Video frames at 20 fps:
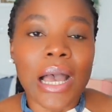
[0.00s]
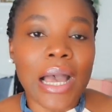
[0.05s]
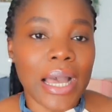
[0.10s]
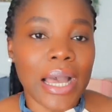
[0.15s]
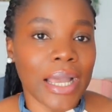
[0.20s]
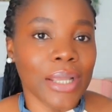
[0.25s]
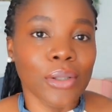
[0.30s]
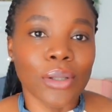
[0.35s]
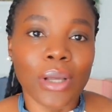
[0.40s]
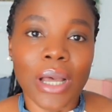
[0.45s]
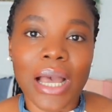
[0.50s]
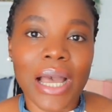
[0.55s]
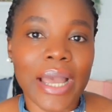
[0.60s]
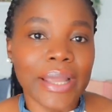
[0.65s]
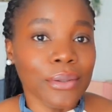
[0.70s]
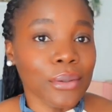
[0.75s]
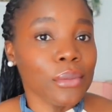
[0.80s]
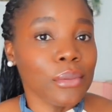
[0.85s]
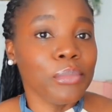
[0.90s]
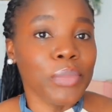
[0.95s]

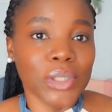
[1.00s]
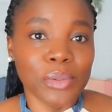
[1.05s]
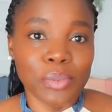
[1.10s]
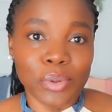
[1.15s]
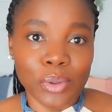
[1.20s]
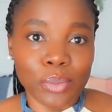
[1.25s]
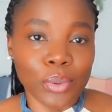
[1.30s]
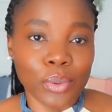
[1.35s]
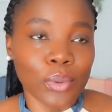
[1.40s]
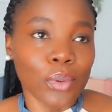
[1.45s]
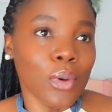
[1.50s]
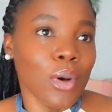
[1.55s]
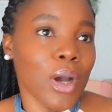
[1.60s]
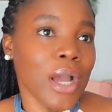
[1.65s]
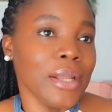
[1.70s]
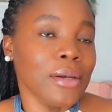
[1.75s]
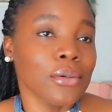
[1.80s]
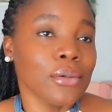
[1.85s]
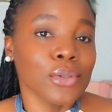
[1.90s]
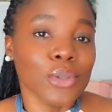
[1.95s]
I don't beat people.
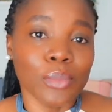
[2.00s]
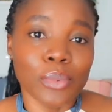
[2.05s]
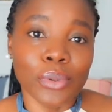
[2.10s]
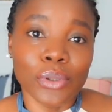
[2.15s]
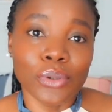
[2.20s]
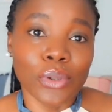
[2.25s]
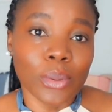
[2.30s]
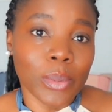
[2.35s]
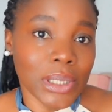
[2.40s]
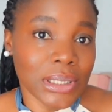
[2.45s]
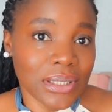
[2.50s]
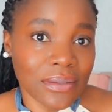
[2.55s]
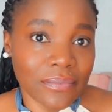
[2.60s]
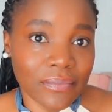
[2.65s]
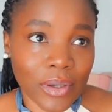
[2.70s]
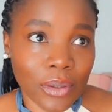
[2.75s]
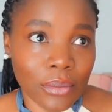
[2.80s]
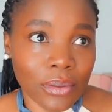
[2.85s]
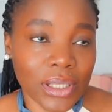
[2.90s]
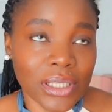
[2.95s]
I don't support domestic
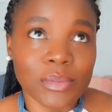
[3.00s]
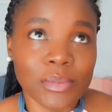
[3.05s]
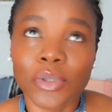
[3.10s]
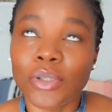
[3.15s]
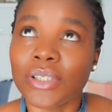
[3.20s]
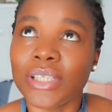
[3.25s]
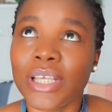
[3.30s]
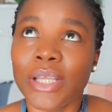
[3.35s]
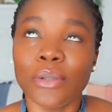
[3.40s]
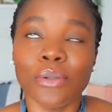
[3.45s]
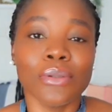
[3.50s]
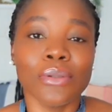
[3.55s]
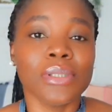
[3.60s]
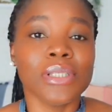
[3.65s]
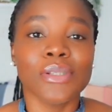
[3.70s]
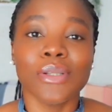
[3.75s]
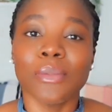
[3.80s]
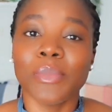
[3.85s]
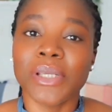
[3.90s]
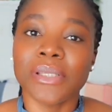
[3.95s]
violence, because I know
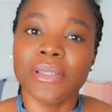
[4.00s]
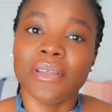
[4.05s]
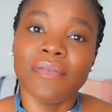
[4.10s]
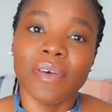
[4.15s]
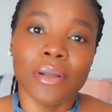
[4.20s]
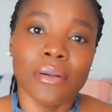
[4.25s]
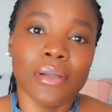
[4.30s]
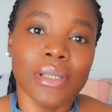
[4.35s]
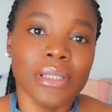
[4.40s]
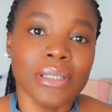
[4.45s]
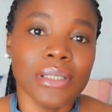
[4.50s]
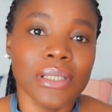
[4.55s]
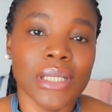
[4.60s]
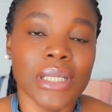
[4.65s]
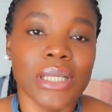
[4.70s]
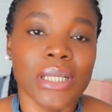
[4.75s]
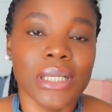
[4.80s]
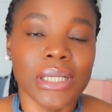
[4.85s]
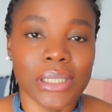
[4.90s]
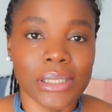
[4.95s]
this domestic violence
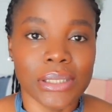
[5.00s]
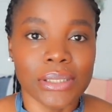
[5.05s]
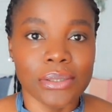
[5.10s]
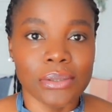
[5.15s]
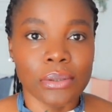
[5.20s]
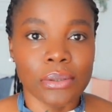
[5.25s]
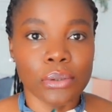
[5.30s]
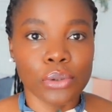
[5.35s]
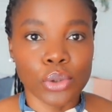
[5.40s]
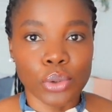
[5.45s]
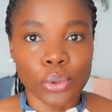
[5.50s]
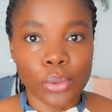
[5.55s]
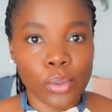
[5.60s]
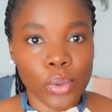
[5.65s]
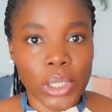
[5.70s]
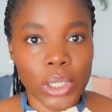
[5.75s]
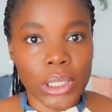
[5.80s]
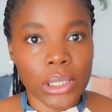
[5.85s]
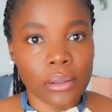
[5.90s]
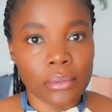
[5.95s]
thing is
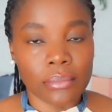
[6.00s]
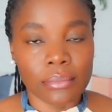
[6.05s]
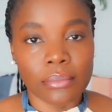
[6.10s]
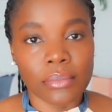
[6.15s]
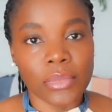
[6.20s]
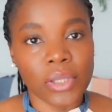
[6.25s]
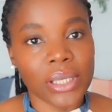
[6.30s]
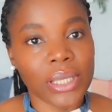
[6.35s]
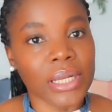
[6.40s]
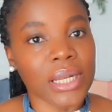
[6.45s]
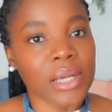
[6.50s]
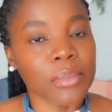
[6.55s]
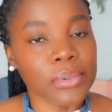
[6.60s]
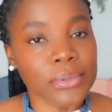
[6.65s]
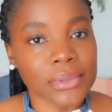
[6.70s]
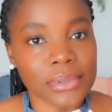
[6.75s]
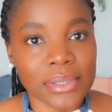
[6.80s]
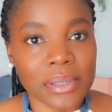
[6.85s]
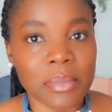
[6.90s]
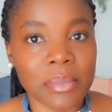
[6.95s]
two-way. It can
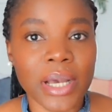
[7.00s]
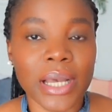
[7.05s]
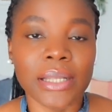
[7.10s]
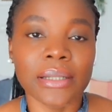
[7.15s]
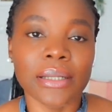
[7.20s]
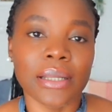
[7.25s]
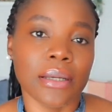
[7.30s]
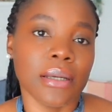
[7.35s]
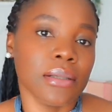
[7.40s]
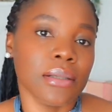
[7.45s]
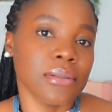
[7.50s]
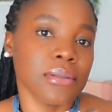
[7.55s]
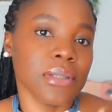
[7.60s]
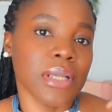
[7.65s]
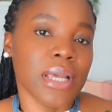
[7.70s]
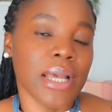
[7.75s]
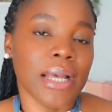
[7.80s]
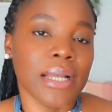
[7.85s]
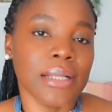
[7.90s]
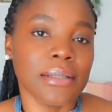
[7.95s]
happen to the man, and
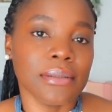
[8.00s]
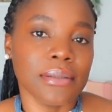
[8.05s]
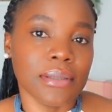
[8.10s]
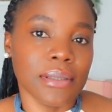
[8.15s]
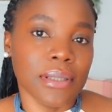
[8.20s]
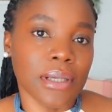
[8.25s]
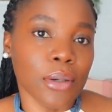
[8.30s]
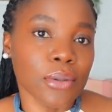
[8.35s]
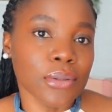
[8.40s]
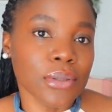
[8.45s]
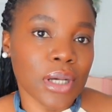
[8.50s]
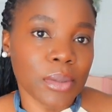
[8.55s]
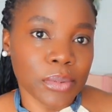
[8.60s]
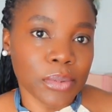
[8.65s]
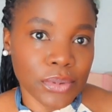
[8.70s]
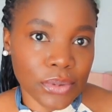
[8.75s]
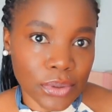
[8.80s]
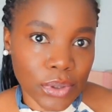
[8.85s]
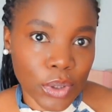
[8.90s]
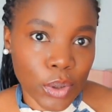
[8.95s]
it can also
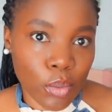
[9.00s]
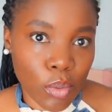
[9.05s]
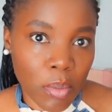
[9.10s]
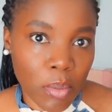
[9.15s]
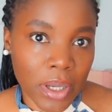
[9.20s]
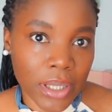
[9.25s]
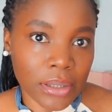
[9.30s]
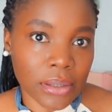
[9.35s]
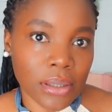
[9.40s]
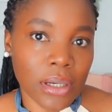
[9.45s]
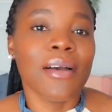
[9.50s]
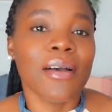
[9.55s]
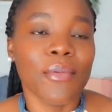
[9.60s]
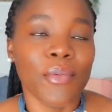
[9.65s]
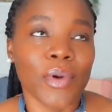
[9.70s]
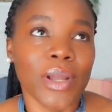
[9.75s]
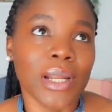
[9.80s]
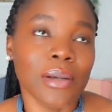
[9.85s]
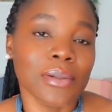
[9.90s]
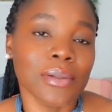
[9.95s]
happen to the woman.
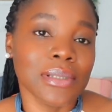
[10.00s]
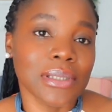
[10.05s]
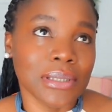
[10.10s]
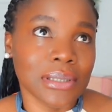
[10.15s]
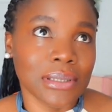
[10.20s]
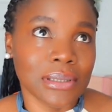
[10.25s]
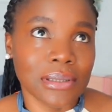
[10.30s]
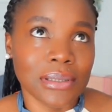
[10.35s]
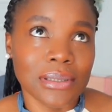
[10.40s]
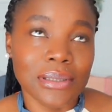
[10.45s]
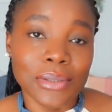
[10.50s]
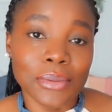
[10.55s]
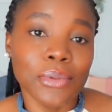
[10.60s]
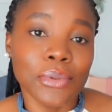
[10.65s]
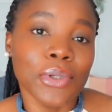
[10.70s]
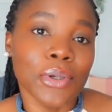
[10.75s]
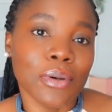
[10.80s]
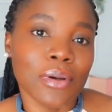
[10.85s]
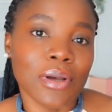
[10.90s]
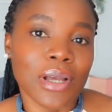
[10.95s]
When I was still
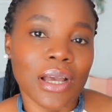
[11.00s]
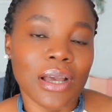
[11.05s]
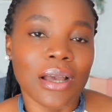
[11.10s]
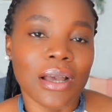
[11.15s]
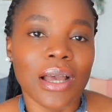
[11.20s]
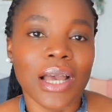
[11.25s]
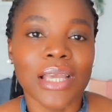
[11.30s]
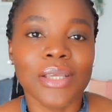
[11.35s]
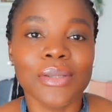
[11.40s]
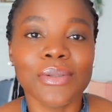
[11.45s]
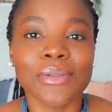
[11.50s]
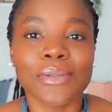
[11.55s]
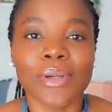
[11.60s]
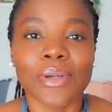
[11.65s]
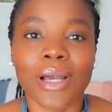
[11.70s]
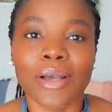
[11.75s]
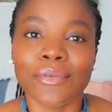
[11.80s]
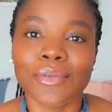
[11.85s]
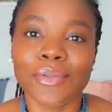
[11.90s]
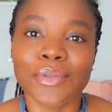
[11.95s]
younger, I used to
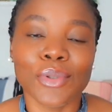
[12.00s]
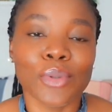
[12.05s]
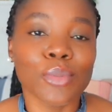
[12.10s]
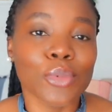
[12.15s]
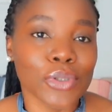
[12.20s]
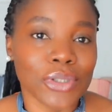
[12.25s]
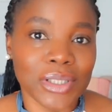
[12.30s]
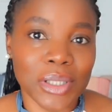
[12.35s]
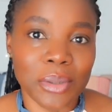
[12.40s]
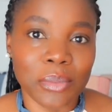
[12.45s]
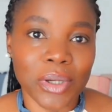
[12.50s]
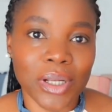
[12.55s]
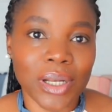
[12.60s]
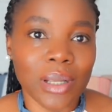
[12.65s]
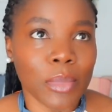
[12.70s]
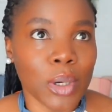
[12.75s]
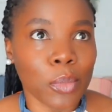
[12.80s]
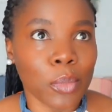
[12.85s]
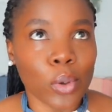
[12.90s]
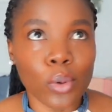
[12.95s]
have so much temper
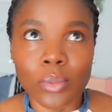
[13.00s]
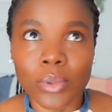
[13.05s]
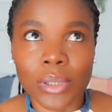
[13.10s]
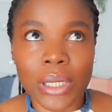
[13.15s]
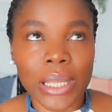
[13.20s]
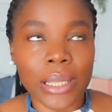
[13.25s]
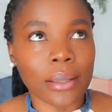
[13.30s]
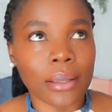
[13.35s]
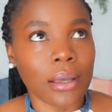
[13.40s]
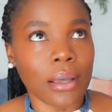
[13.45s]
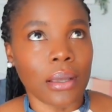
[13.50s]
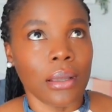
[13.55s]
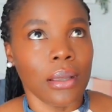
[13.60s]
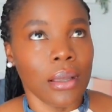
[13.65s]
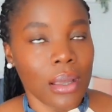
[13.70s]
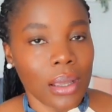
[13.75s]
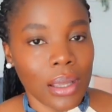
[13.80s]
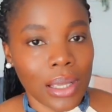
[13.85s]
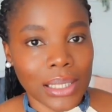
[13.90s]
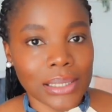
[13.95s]
that my mom would be like, ha.
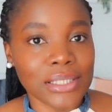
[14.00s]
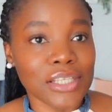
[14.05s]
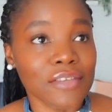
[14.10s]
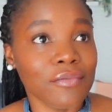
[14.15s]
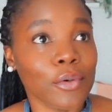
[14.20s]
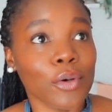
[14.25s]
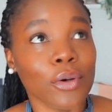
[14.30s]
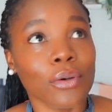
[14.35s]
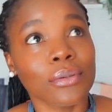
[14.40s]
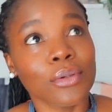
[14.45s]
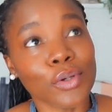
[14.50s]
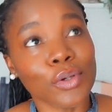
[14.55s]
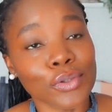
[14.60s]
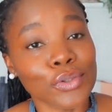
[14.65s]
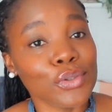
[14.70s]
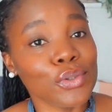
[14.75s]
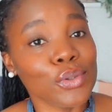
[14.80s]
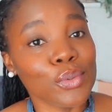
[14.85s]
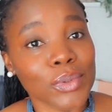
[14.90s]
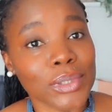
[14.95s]
And see, if you
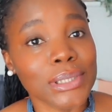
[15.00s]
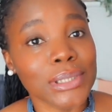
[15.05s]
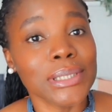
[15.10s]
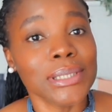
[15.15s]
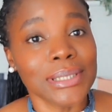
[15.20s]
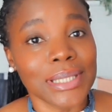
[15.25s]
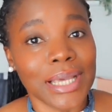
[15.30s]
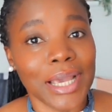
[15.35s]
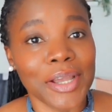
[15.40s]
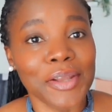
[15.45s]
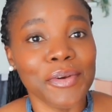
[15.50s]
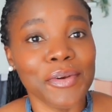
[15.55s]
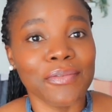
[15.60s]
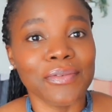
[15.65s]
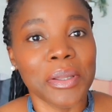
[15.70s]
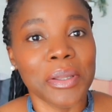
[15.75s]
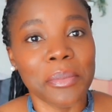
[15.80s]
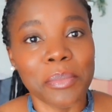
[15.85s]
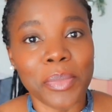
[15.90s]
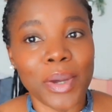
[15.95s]
continue with this kind of
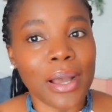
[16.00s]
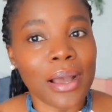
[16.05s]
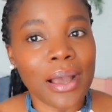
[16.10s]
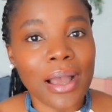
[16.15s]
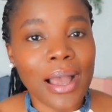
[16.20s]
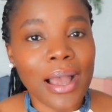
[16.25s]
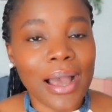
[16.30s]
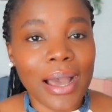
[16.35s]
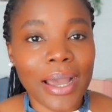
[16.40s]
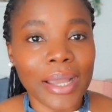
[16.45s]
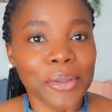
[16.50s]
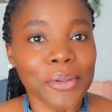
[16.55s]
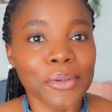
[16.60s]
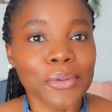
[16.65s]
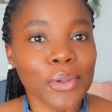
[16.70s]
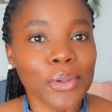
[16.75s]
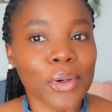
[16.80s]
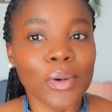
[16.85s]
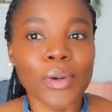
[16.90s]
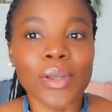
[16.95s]
temper, I
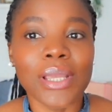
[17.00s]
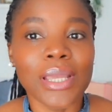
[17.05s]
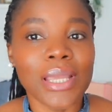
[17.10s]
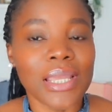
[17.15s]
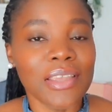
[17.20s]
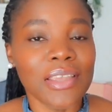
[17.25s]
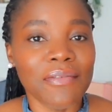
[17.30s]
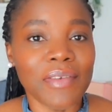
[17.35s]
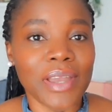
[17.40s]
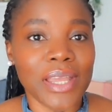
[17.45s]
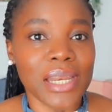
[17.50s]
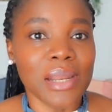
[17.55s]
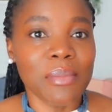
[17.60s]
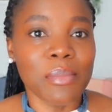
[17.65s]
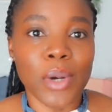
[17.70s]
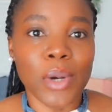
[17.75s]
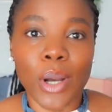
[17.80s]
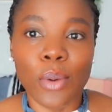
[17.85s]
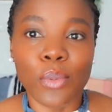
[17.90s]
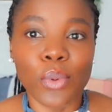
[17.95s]
don't know if any
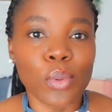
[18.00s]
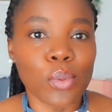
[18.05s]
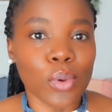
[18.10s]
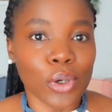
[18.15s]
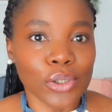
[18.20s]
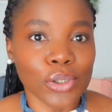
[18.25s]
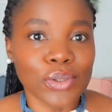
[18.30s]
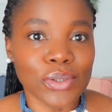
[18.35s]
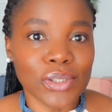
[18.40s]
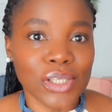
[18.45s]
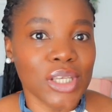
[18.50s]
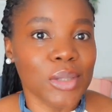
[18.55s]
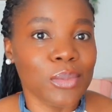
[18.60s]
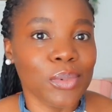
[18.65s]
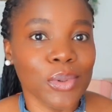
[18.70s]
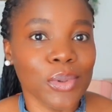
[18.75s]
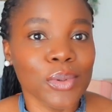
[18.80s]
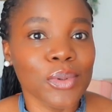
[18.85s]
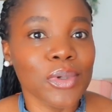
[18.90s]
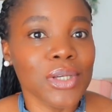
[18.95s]
man will want to
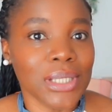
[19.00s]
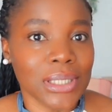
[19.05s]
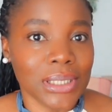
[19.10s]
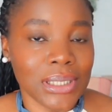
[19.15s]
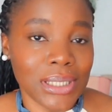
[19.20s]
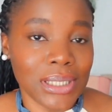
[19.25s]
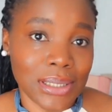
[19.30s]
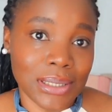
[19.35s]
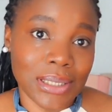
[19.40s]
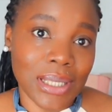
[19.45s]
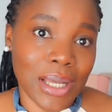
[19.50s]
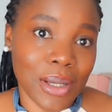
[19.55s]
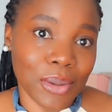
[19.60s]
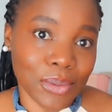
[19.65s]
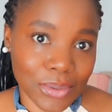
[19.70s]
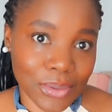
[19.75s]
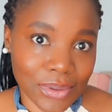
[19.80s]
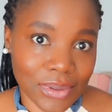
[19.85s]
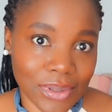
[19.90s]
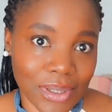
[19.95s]
keep you in his
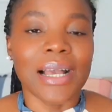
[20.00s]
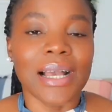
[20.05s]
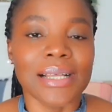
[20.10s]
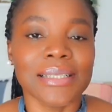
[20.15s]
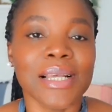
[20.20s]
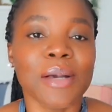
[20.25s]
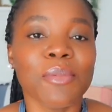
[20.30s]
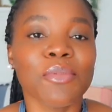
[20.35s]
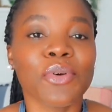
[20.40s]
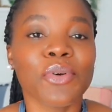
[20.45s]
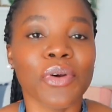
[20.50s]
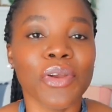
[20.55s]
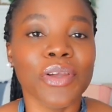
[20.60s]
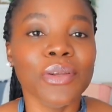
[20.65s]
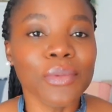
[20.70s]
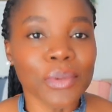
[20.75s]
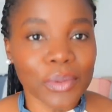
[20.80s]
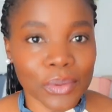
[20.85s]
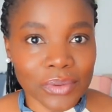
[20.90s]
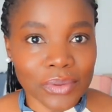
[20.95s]
house. As I'm
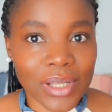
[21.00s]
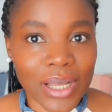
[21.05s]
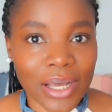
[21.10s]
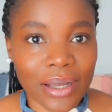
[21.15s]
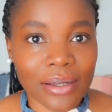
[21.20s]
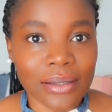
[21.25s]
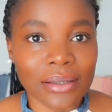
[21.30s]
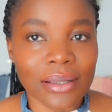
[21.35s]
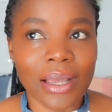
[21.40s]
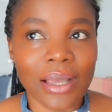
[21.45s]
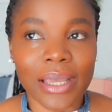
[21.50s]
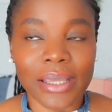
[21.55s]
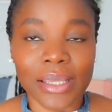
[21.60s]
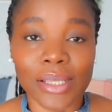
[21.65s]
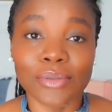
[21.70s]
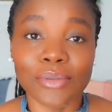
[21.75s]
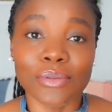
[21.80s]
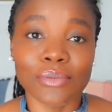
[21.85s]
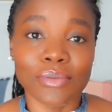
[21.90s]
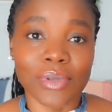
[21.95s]
growing older, I
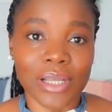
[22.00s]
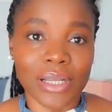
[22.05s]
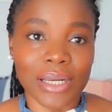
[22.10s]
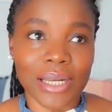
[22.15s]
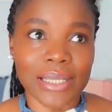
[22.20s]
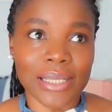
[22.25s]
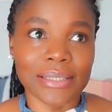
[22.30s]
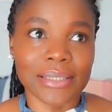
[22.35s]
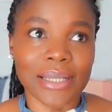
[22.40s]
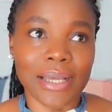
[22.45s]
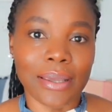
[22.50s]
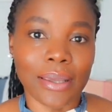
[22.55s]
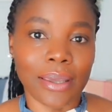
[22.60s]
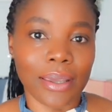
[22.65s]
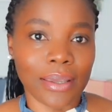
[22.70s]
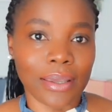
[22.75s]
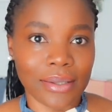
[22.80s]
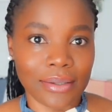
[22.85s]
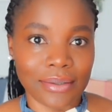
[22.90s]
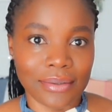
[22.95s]
get to realize that,
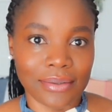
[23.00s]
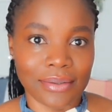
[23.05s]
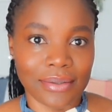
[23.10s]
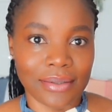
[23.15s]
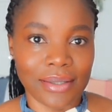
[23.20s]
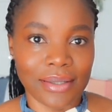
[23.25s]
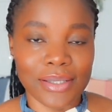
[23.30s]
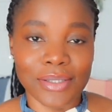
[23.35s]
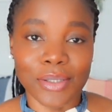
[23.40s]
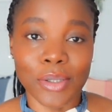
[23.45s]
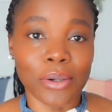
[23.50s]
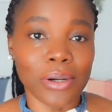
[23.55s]
hey, it's not